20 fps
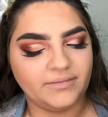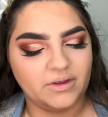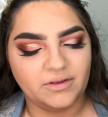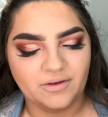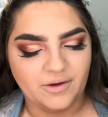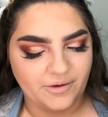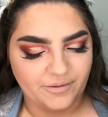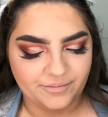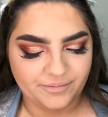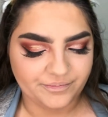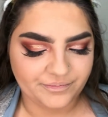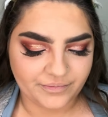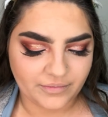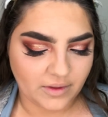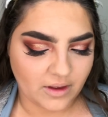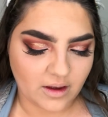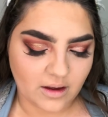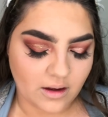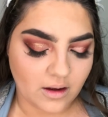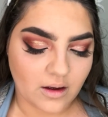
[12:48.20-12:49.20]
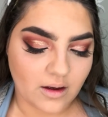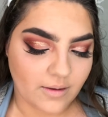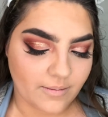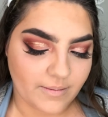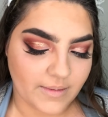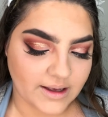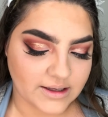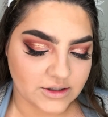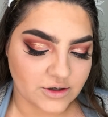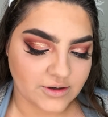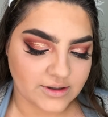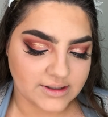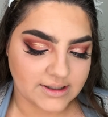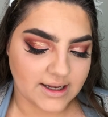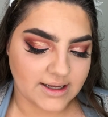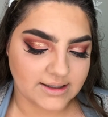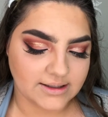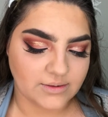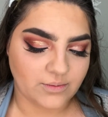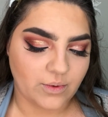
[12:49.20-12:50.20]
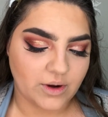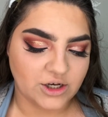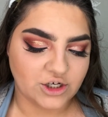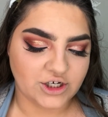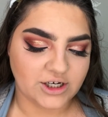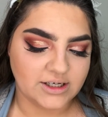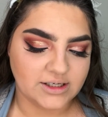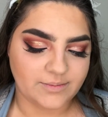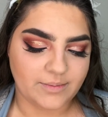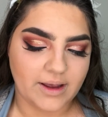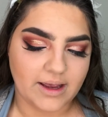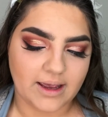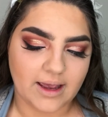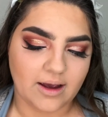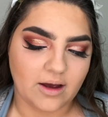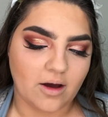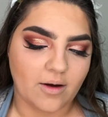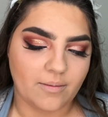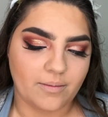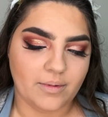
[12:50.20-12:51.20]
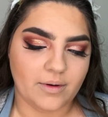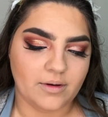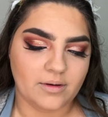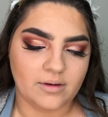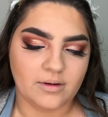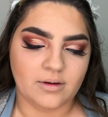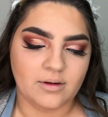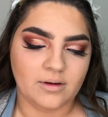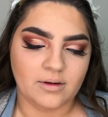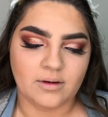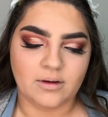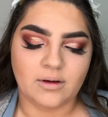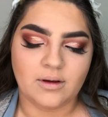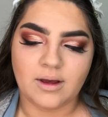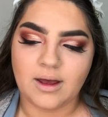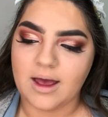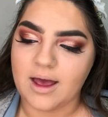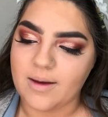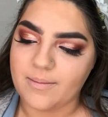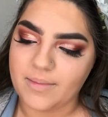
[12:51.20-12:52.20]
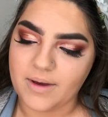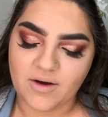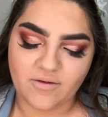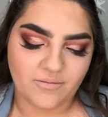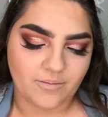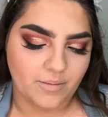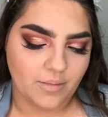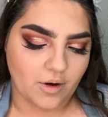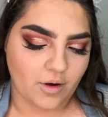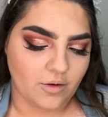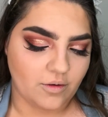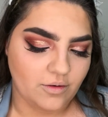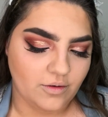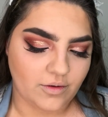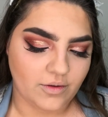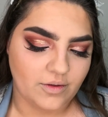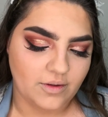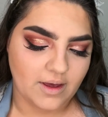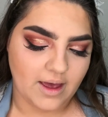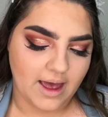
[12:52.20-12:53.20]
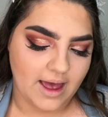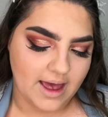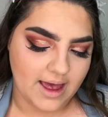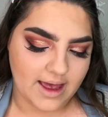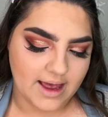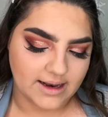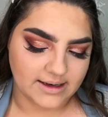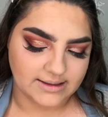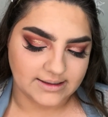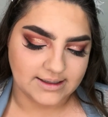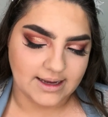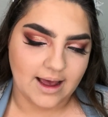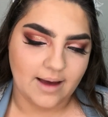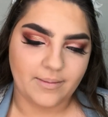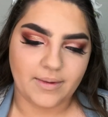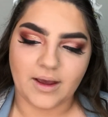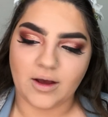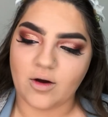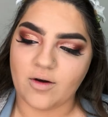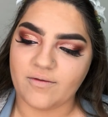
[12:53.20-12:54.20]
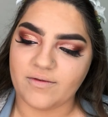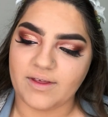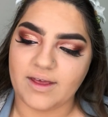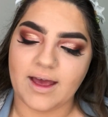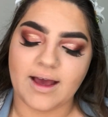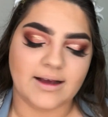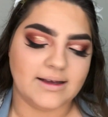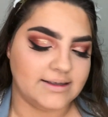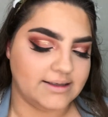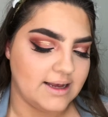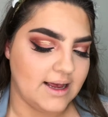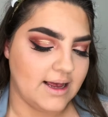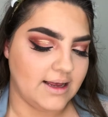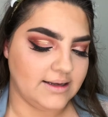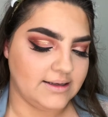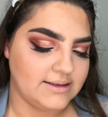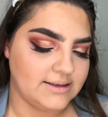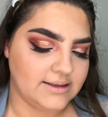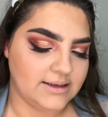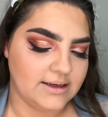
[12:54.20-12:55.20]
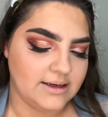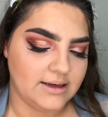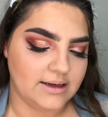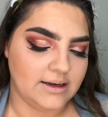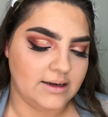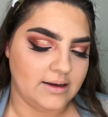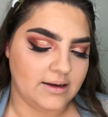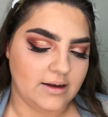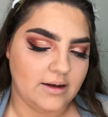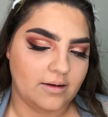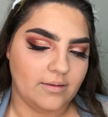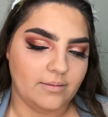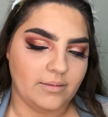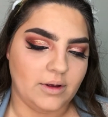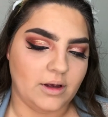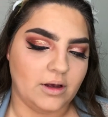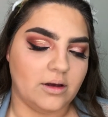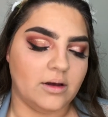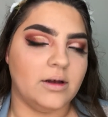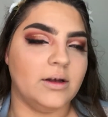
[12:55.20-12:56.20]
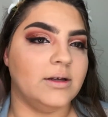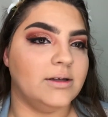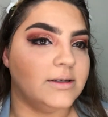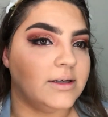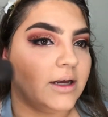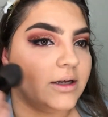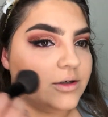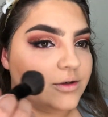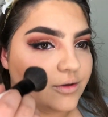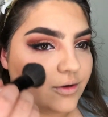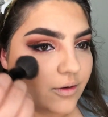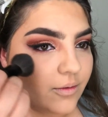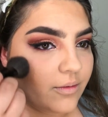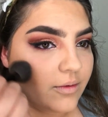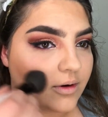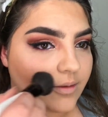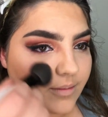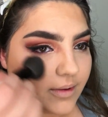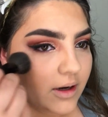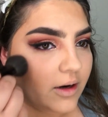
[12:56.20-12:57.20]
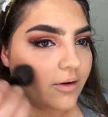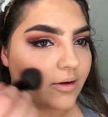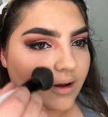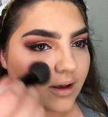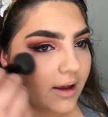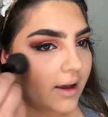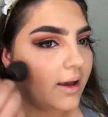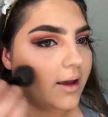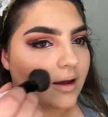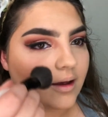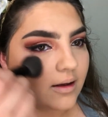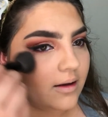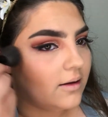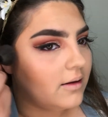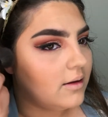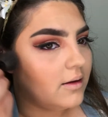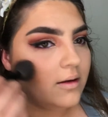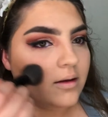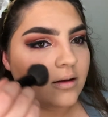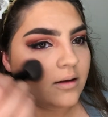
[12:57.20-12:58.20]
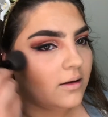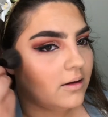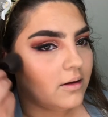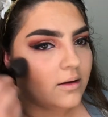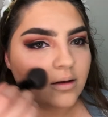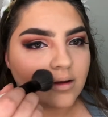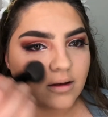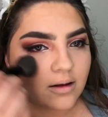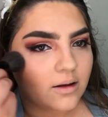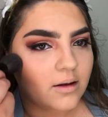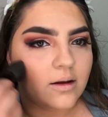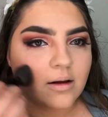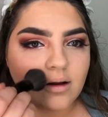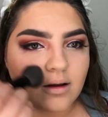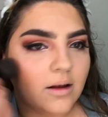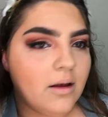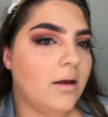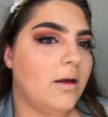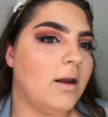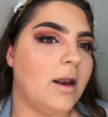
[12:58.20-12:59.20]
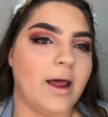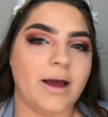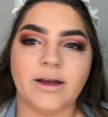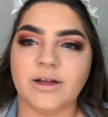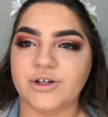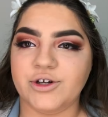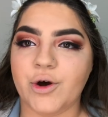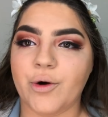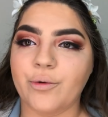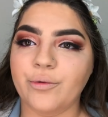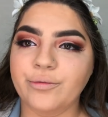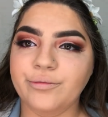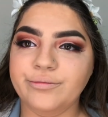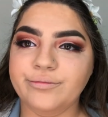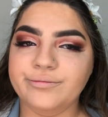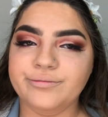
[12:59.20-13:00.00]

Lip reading: Okay. Makes no sense. We're just picking up a bit of both and tapping off the excess, because I do not want to be looking like a doll.